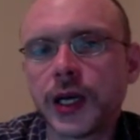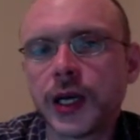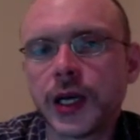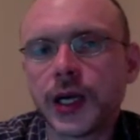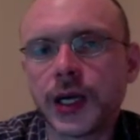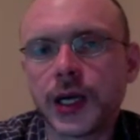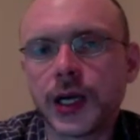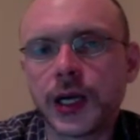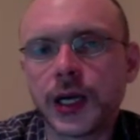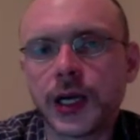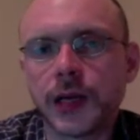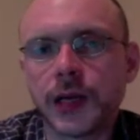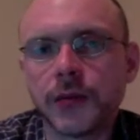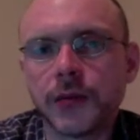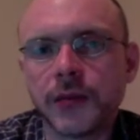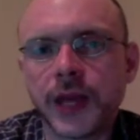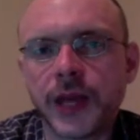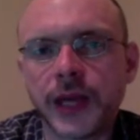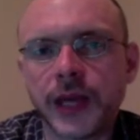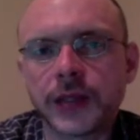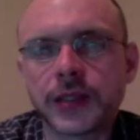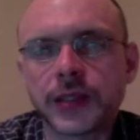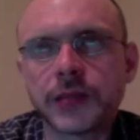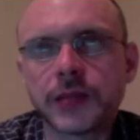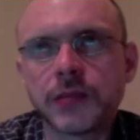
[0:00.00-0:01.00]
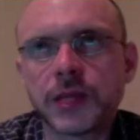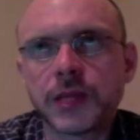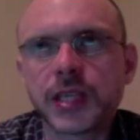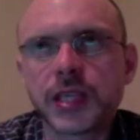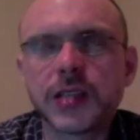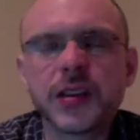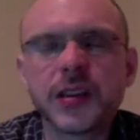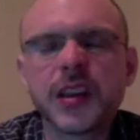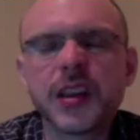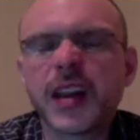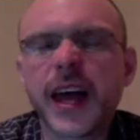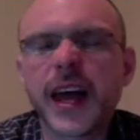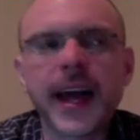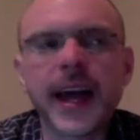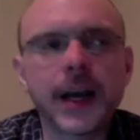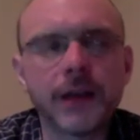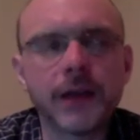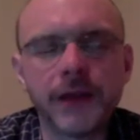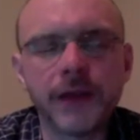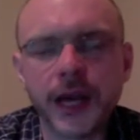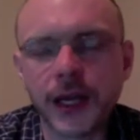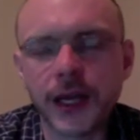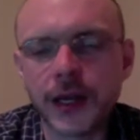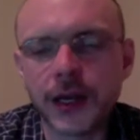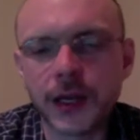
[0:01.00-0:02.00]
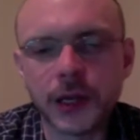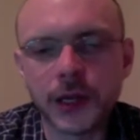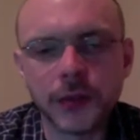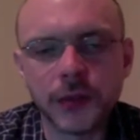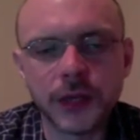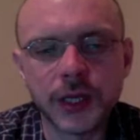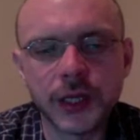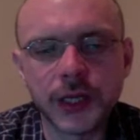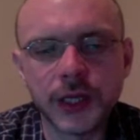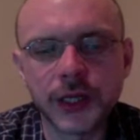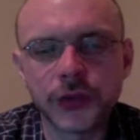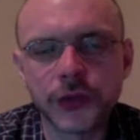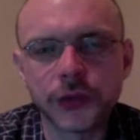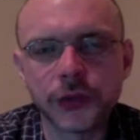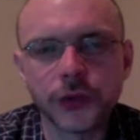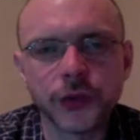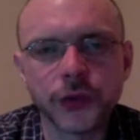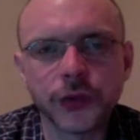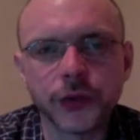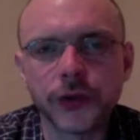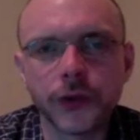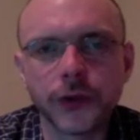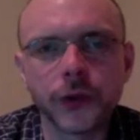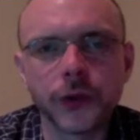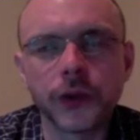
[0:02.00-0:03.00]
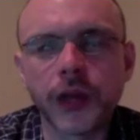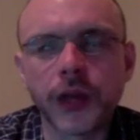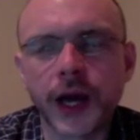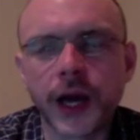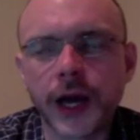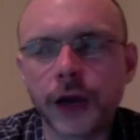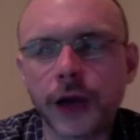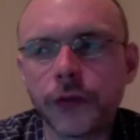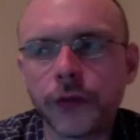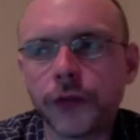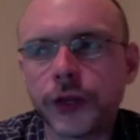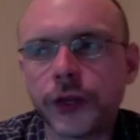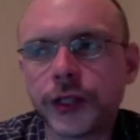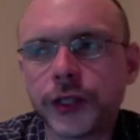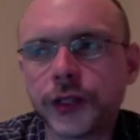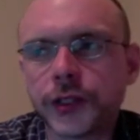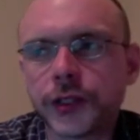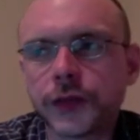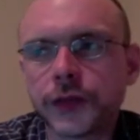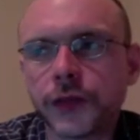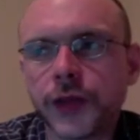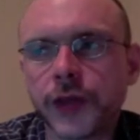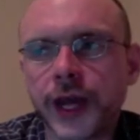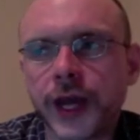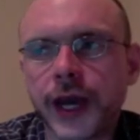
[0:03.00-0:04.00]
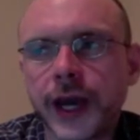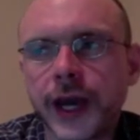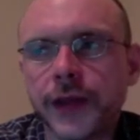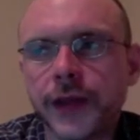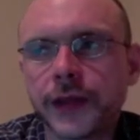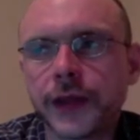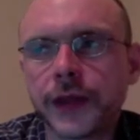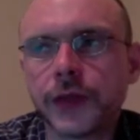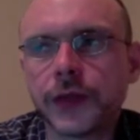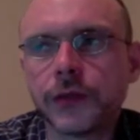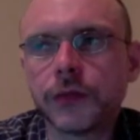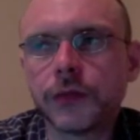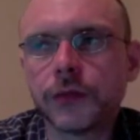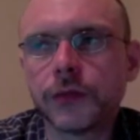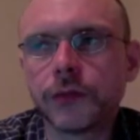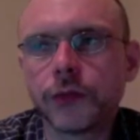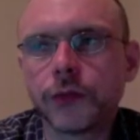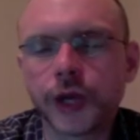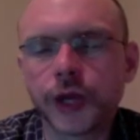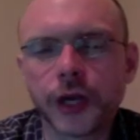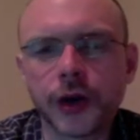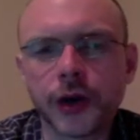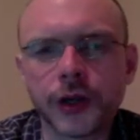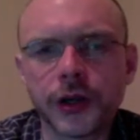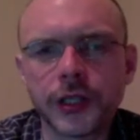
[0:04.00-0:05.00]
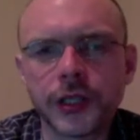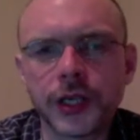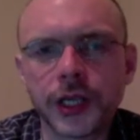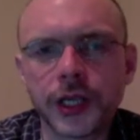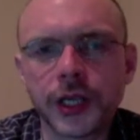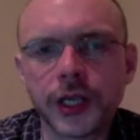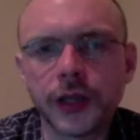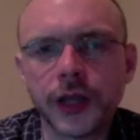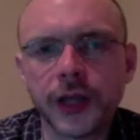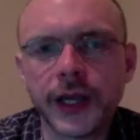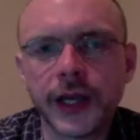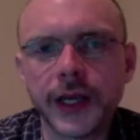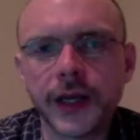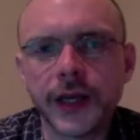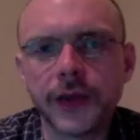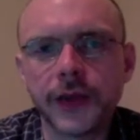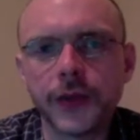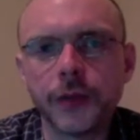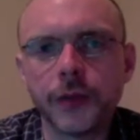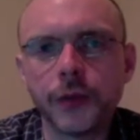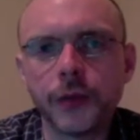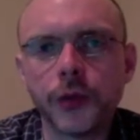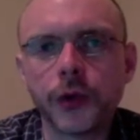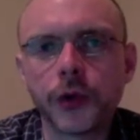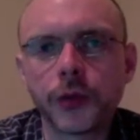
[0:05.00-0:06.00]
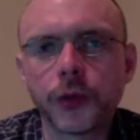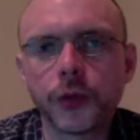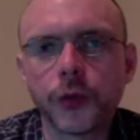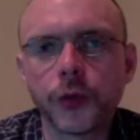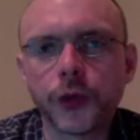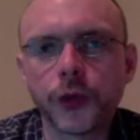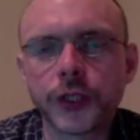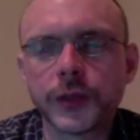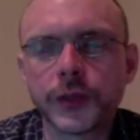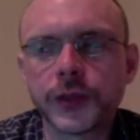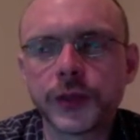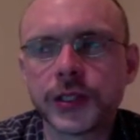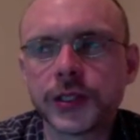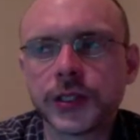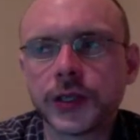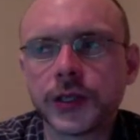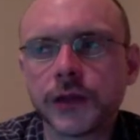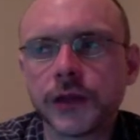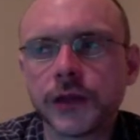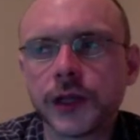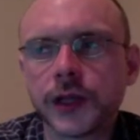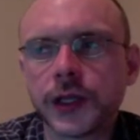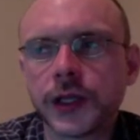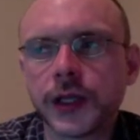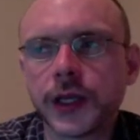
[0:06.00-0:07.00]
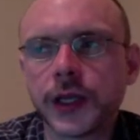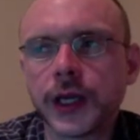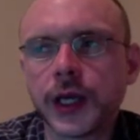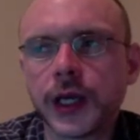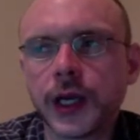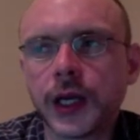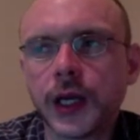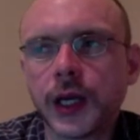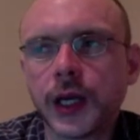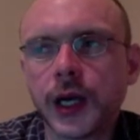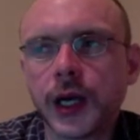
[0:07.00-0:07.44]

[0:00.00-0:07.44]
That's the lack of anonymity there are a lot of reasons for that will get articulated in the book more specifically.